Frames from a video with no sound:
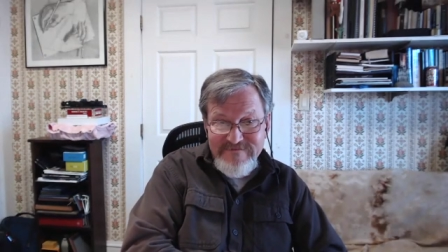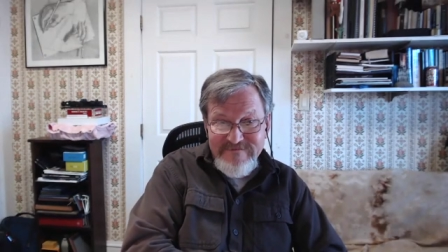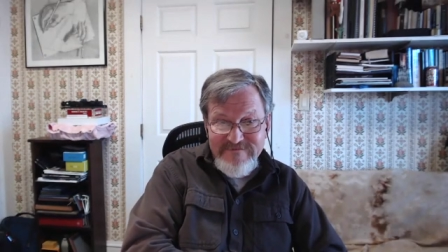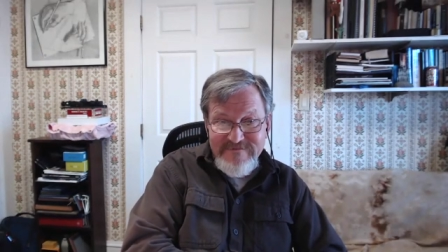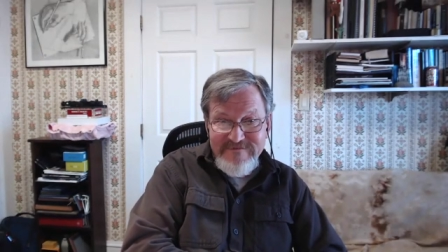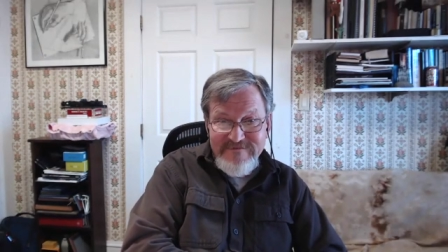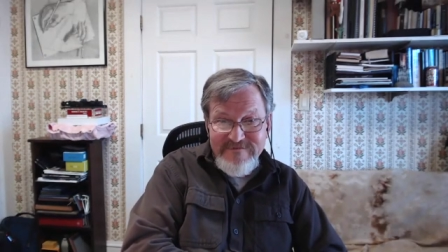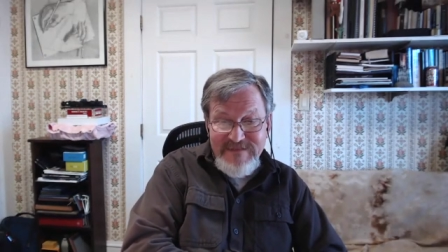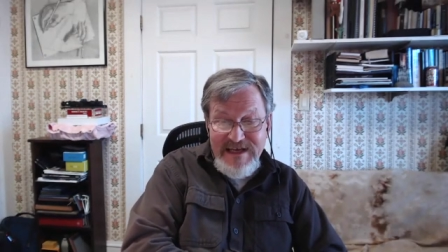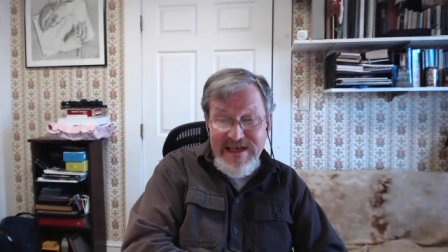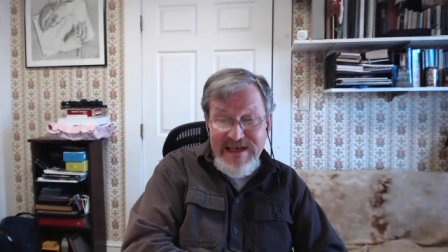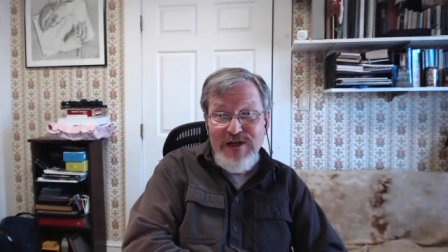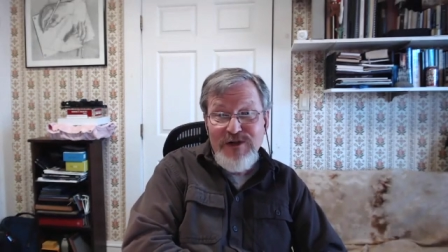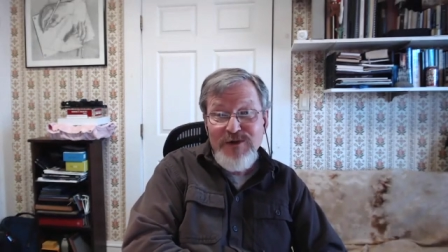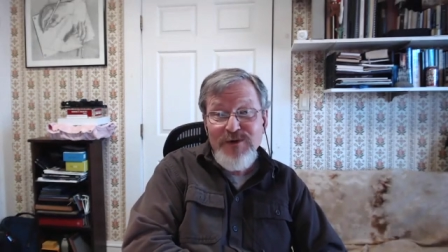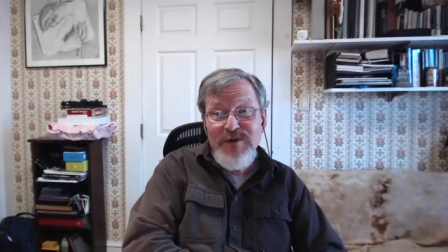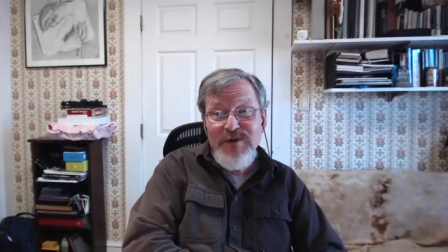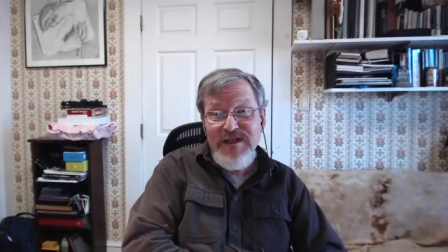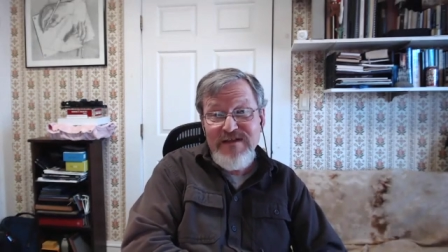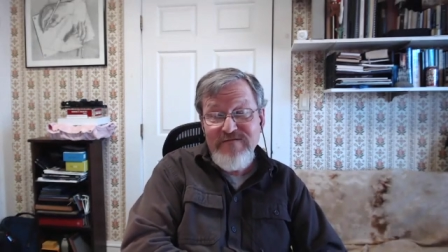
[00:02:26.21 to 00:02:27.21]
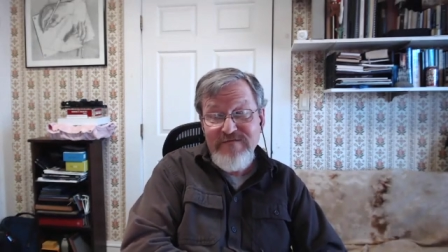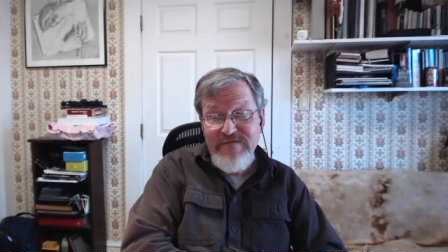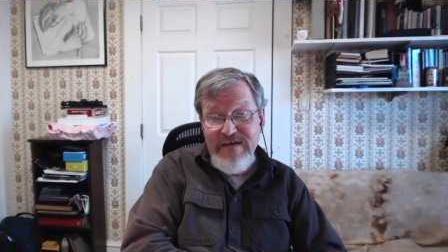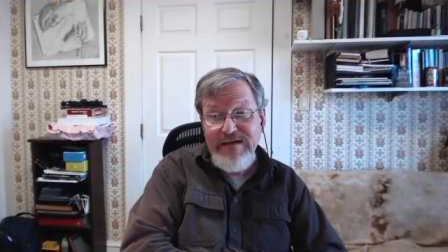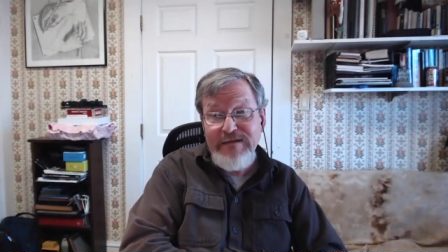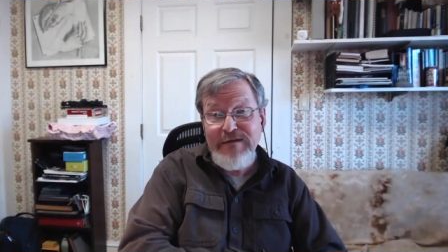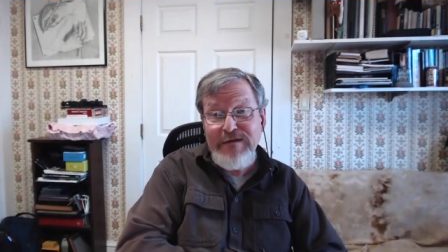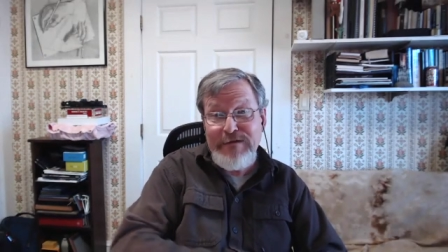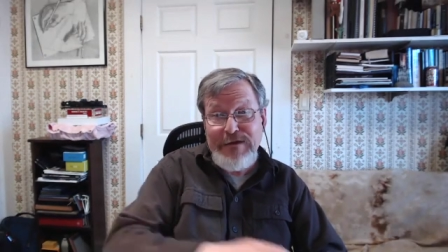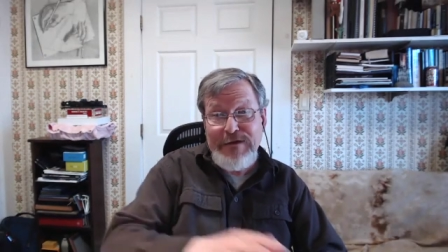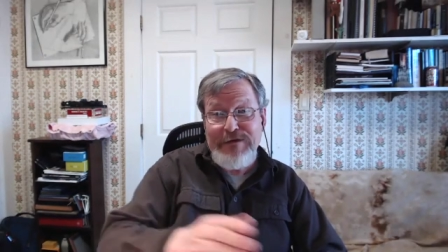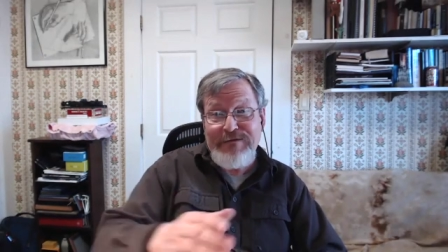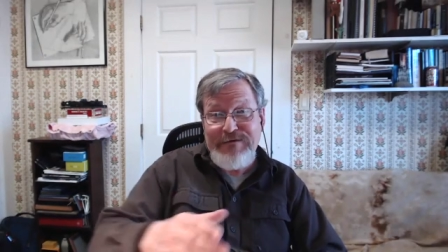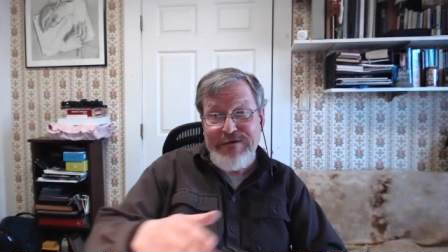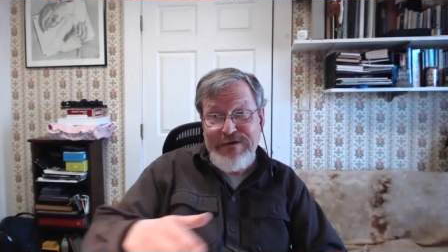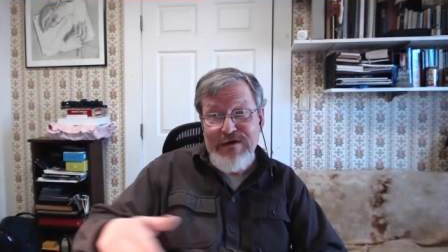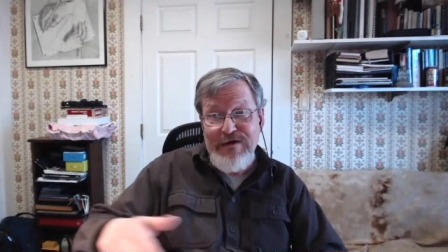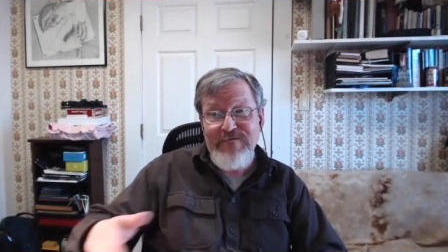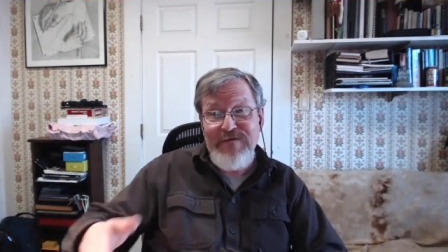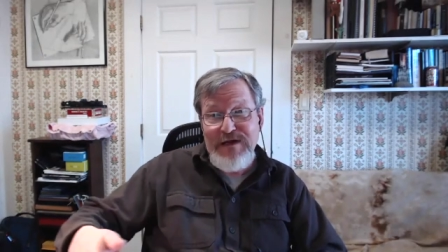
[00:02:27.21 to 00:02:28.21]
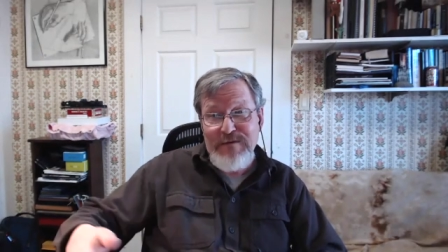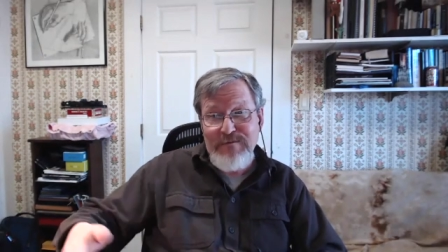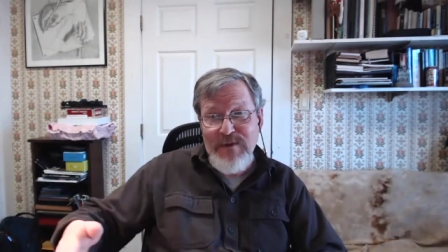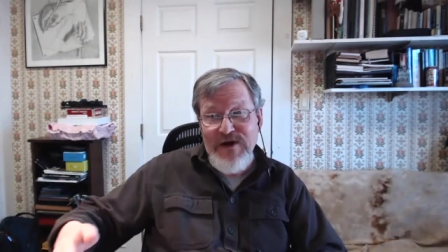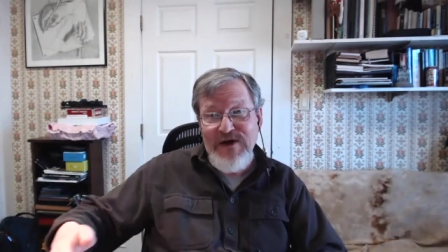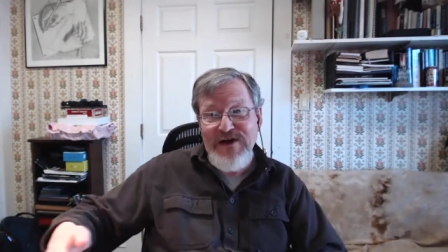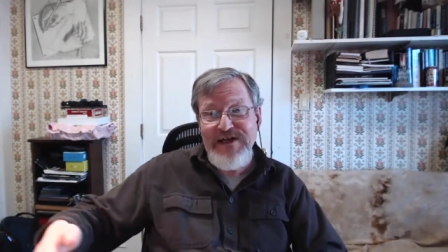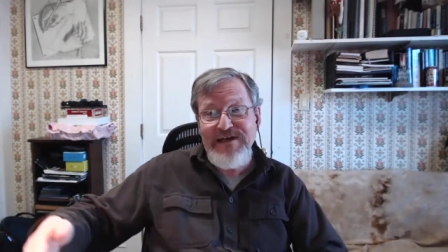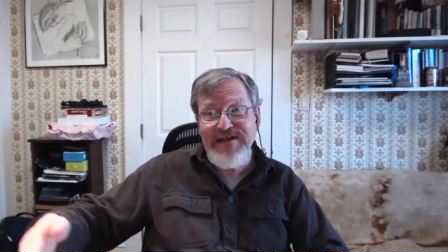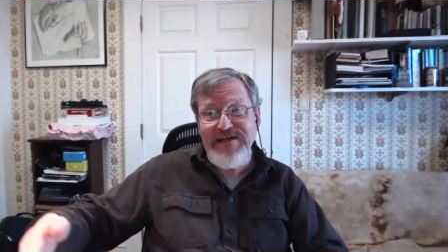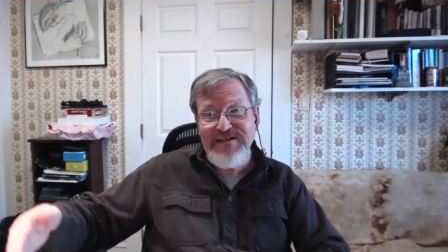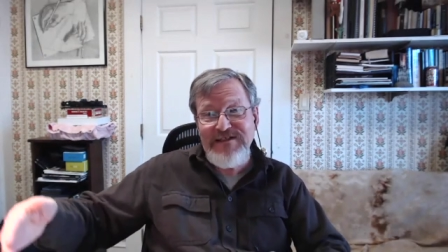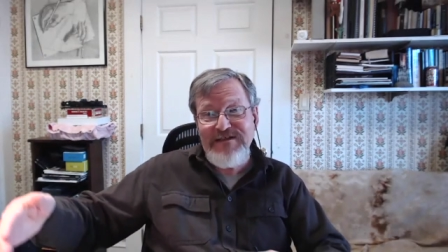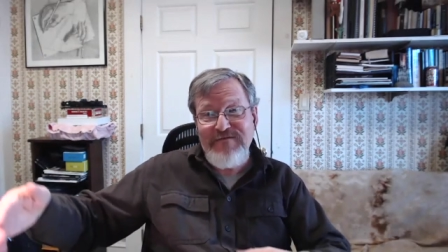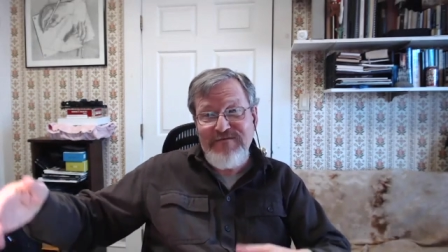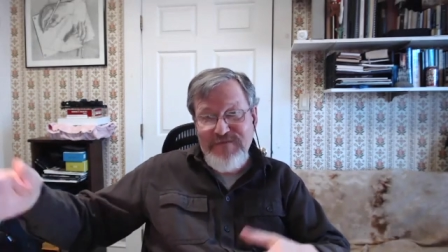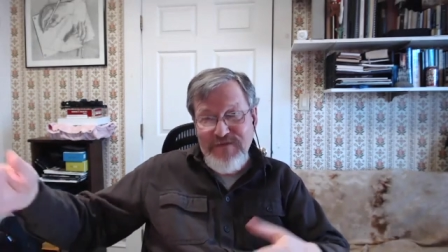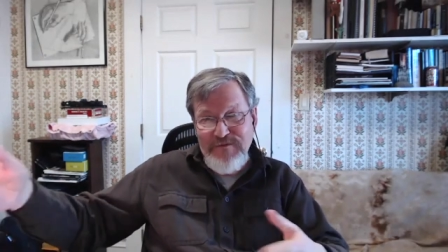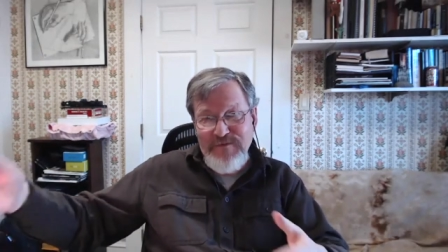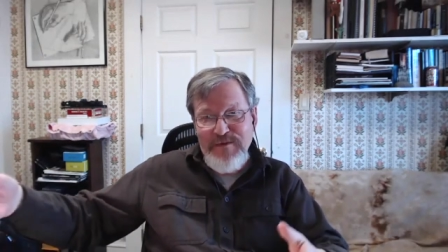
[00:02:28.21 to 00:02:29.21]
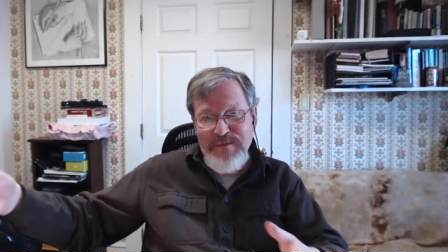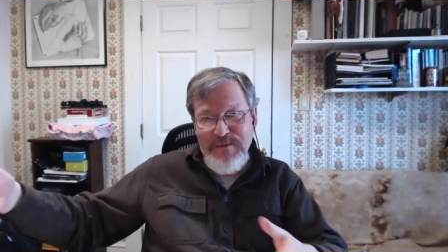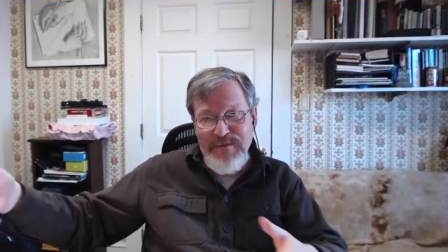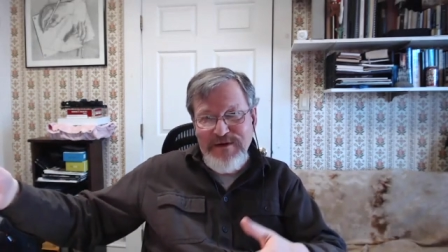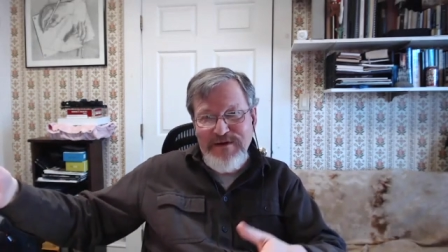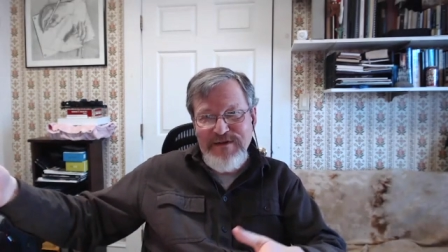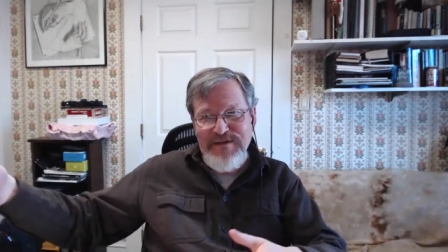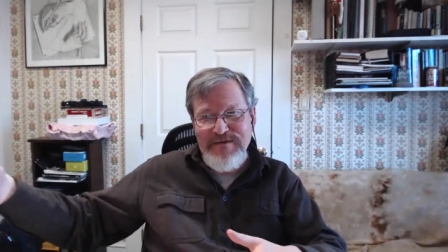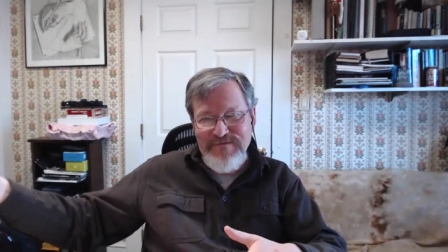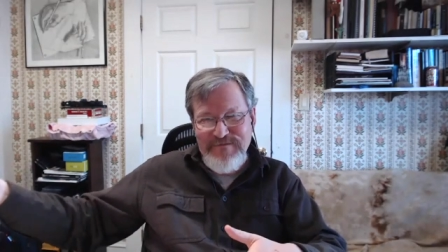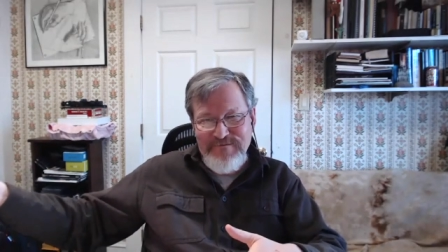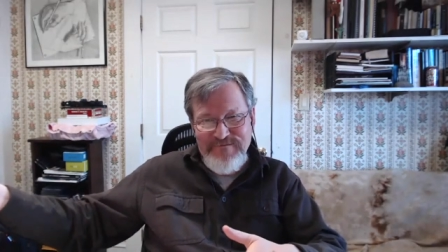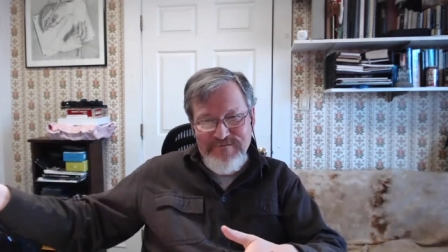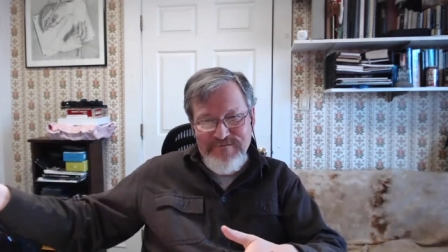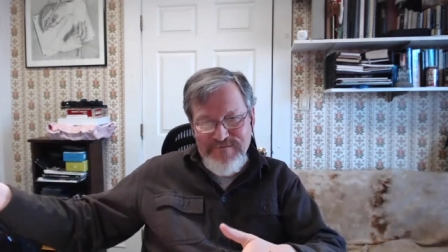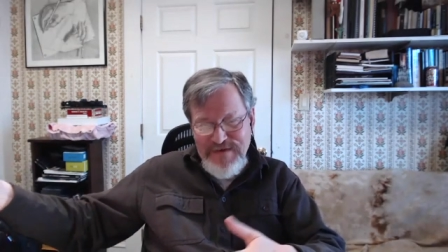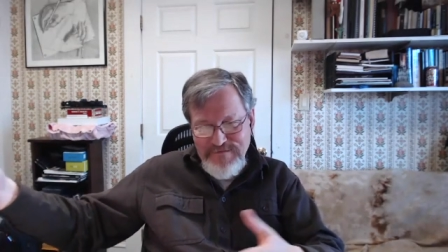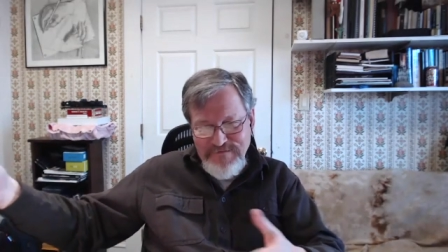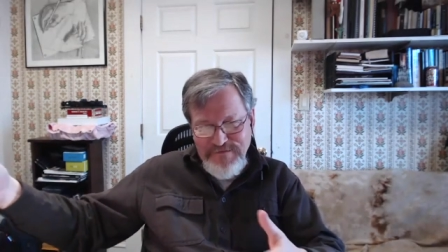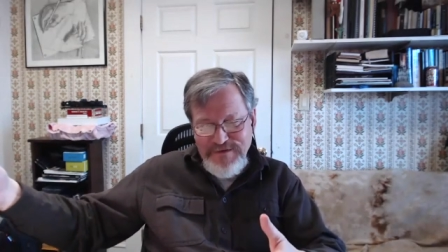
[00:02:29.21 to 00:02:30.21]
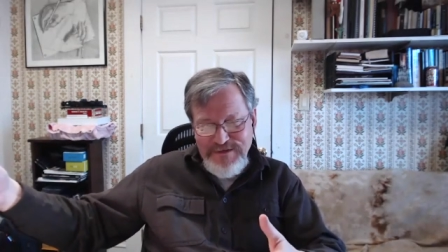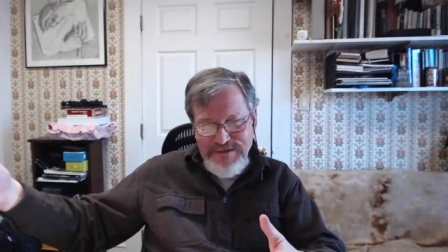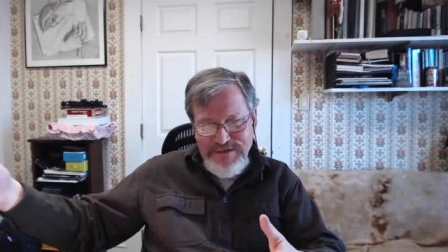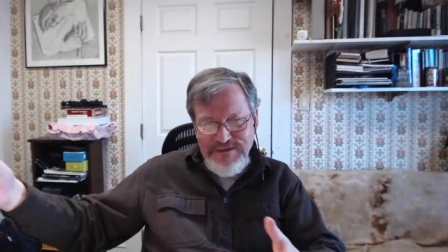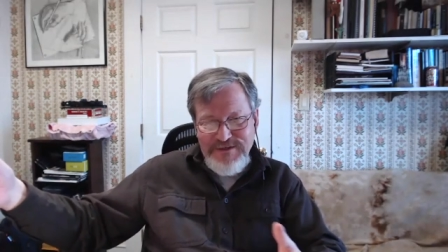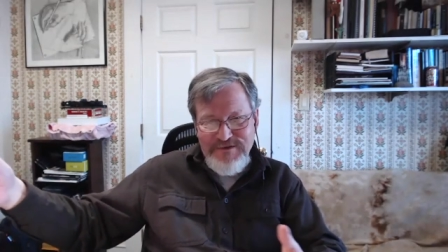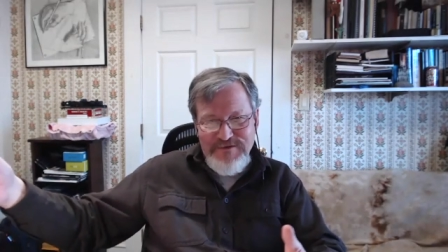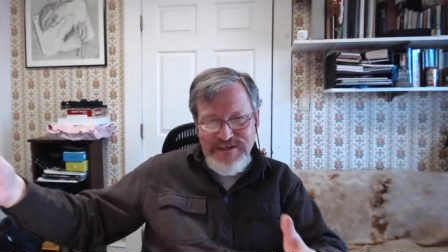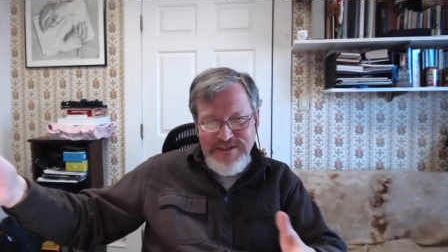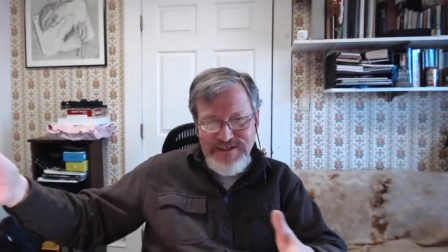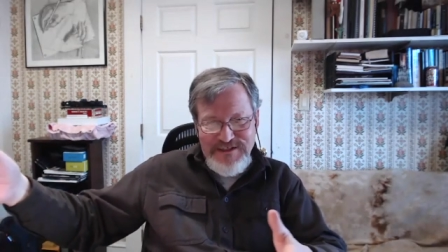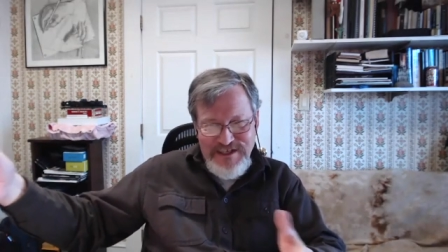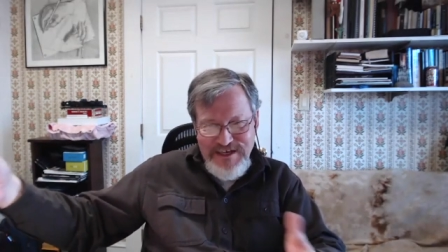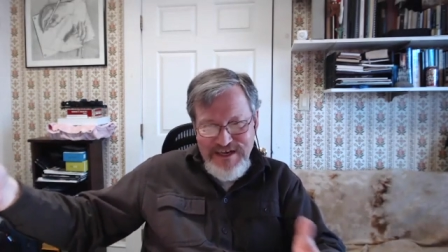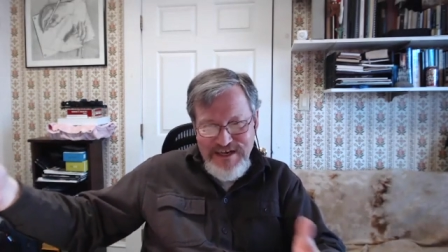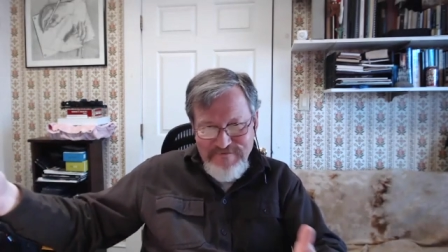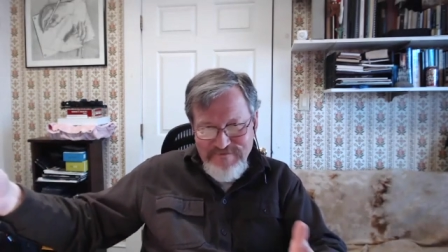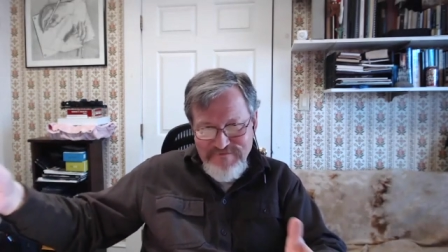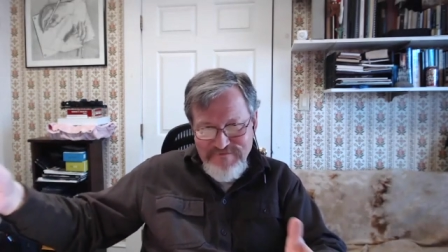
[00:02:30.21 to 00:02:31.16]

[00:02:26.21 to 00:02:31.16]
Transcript: Hmm including the fact that the governing body is the fulfillment of the faithful and discreet slave